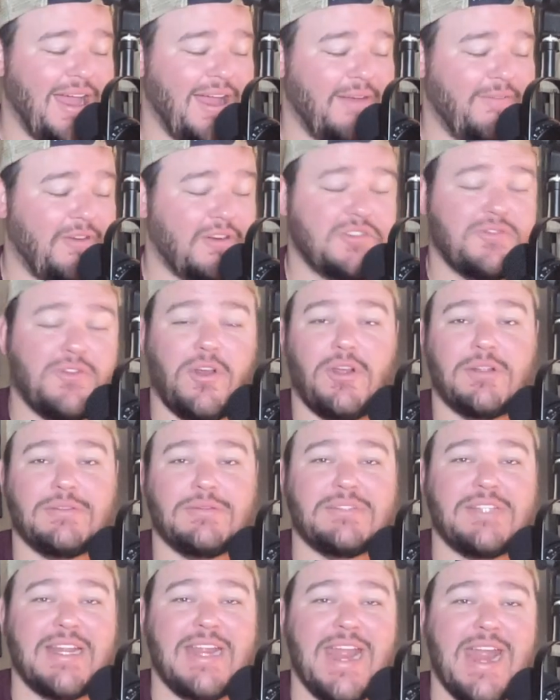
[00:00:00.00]
First of all,
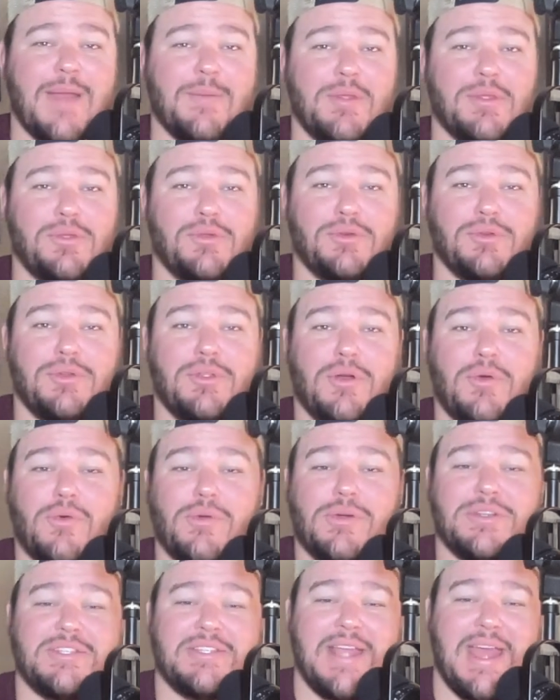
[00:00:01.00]
Denny Hamlin threw the
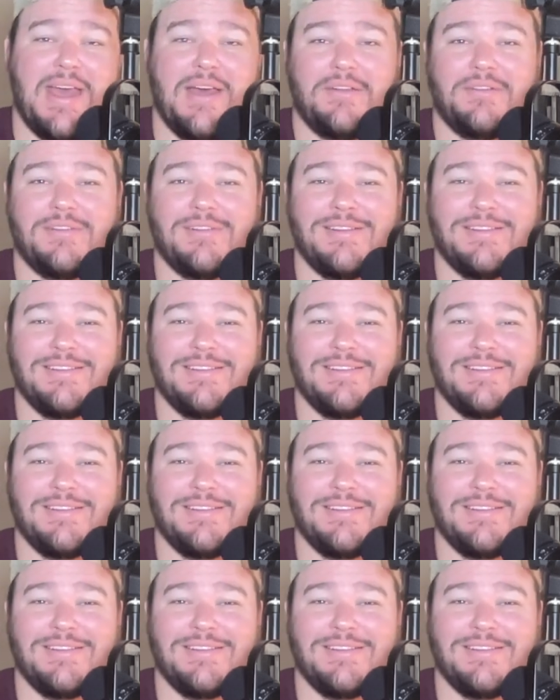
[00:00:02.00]
horns down